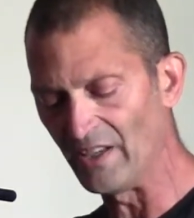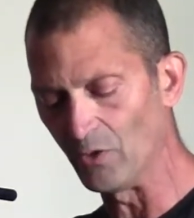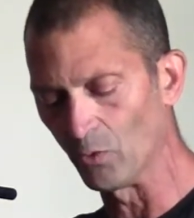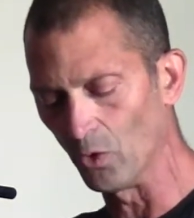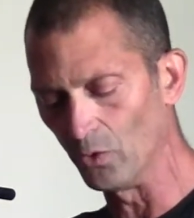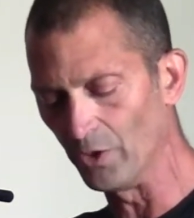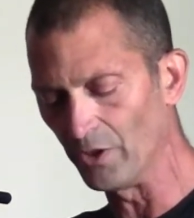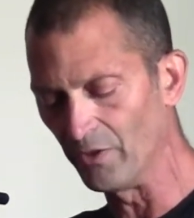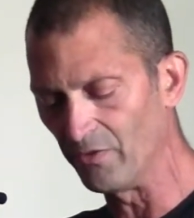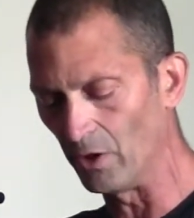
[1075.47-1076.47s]
and
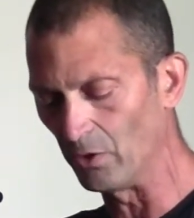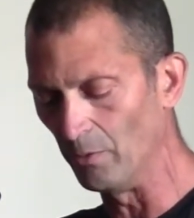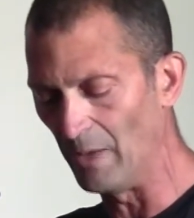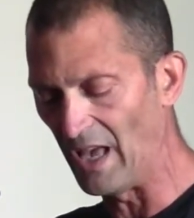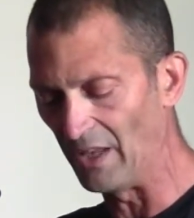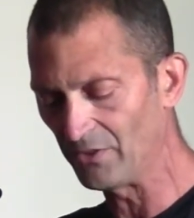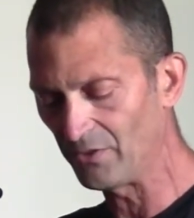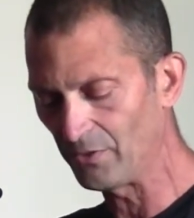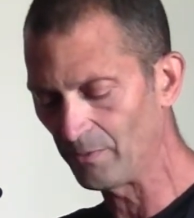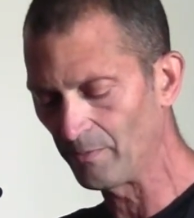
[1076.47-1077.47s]
erode the fungal
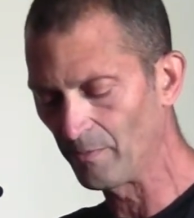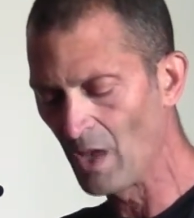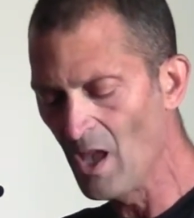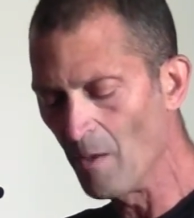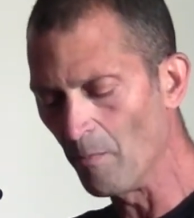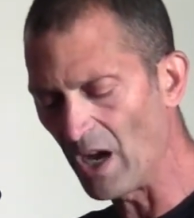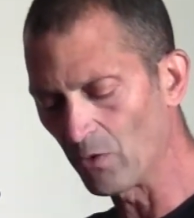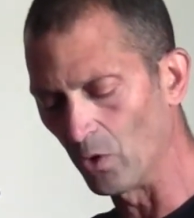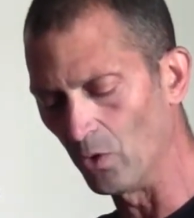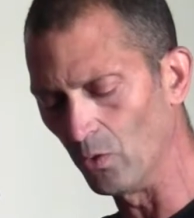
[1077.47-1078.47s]
mass. My
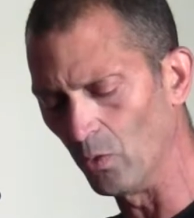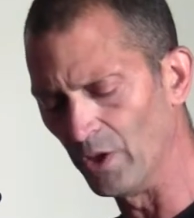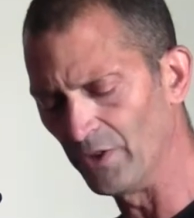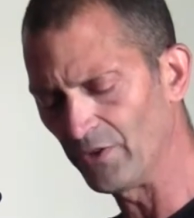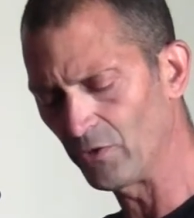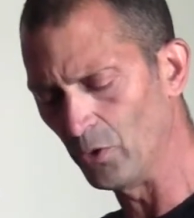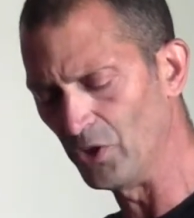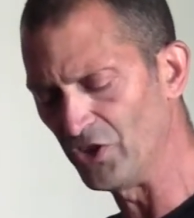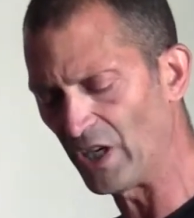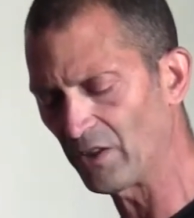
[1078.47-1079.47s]
role was to
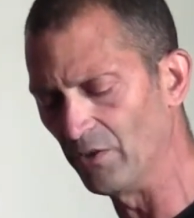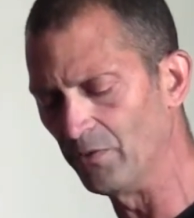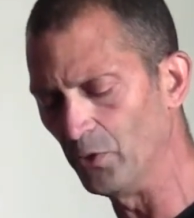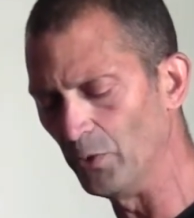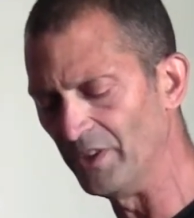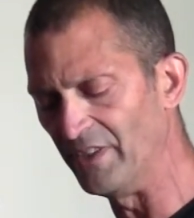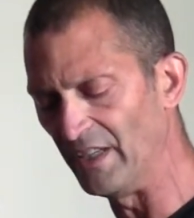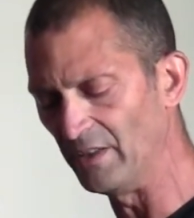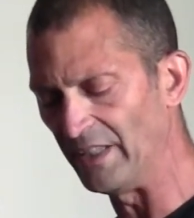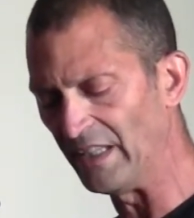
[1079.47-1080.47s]
inject the fluid
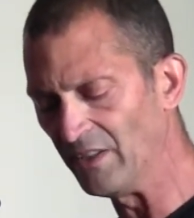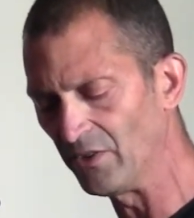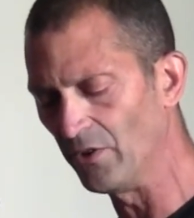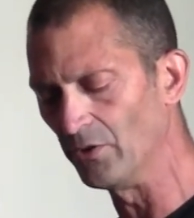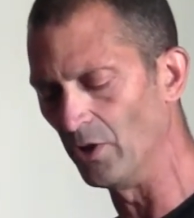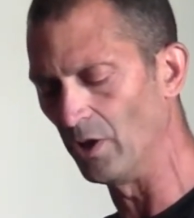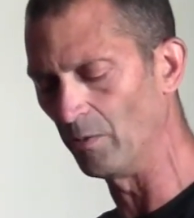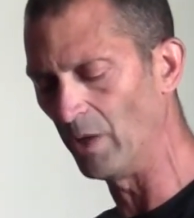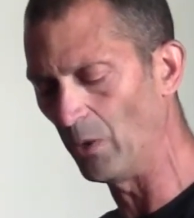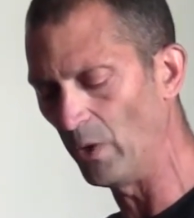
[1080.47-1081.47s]
daily into the
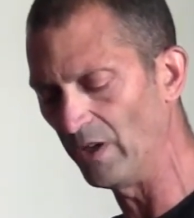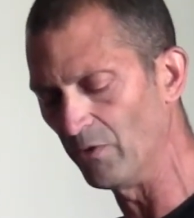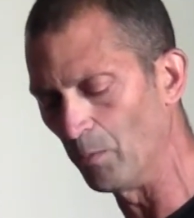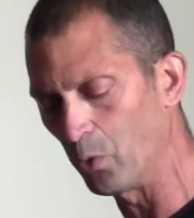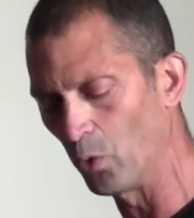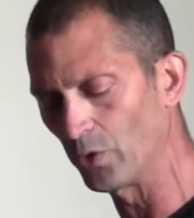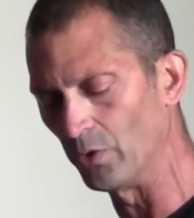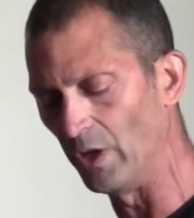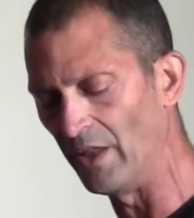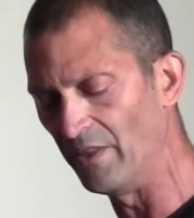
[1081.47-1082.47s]
lung by way of the
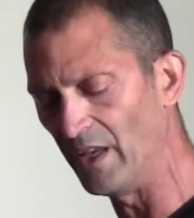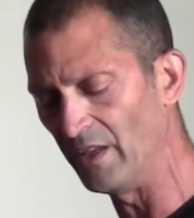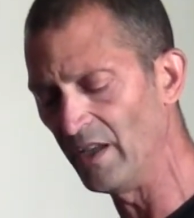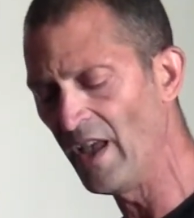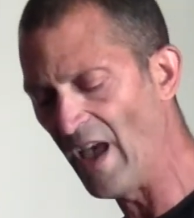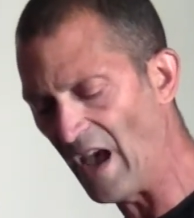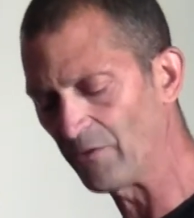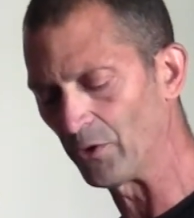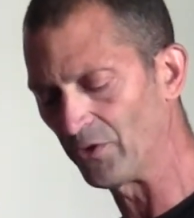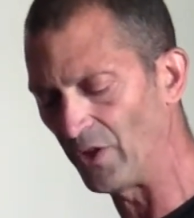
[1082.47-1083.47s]
portal, and then, after